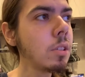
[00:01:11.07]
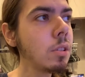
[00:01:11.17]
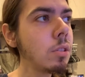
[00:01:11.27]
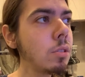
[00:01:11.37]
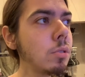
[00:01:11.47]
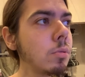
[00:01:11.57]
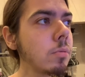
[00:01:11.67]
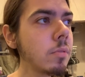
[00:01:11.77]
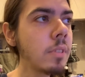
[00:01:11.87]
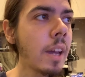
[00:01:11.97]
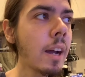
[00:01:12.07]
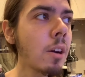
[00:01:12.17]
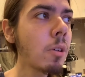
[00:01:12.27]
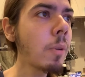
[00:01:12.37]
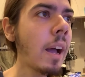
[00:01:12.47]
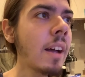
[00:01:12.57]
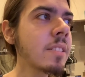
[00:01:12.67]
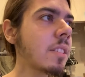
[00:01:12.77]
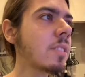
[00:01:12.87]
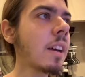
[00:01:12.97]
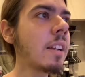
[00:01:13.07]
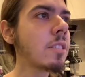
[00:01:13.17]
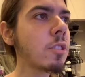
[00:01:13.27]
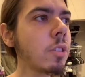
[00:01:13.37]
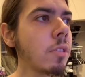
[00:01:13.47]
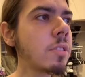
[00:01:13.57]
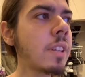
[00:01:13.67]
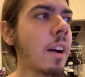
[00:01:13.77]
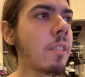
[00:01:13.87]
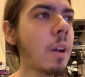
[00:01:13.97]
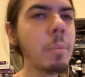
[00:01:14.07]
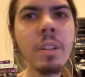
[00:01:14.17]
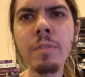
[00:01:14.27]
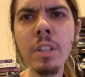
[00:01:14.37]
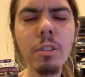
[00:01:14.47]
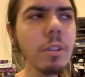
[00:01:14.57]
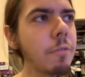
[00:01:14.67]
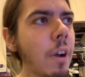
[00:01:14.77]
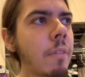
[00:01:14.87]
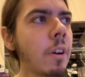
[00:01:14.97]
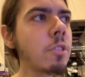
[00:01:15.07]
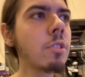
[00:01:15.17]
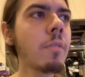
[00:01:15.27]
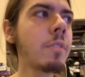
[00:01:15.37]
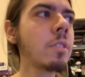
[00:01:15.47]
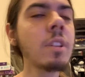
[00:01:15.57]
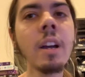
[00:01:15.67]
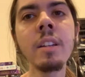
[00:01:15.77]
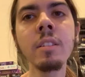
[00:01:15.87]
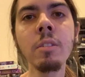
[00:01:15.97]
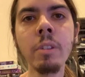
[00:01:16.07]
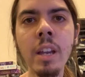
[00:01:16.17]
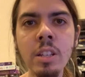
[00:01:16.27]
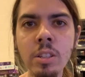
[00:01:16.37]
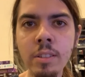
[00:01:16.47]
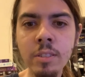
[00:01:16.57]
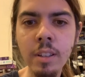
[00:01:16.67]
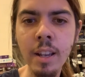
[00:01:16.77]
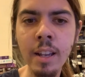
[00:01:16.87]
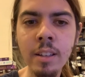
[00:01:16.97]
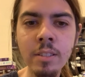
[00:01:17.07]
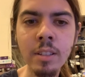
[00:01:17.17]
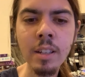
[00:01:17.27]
who now has decided to close down, I believe, nearly 500 of their dine-in locations, and